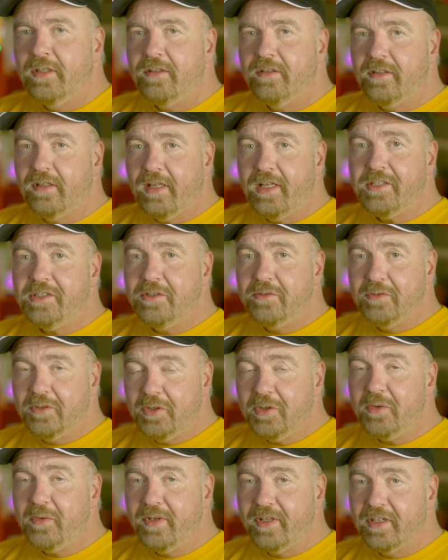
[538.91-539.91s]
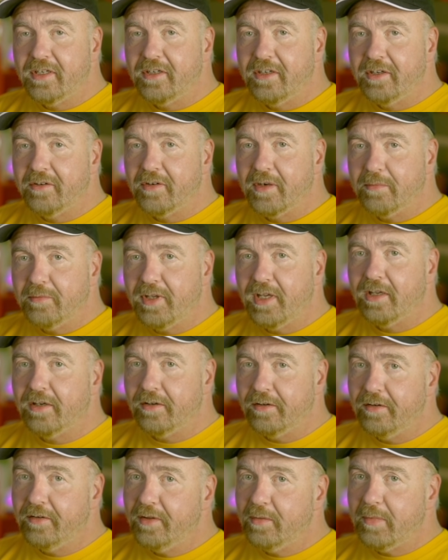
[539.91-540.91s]
The less you do in an interrupt
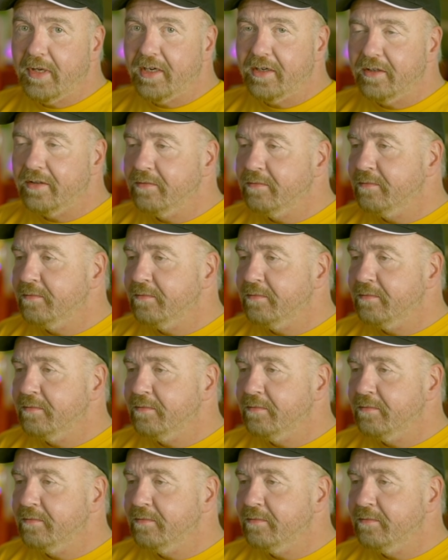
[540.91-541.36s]
handler, the better.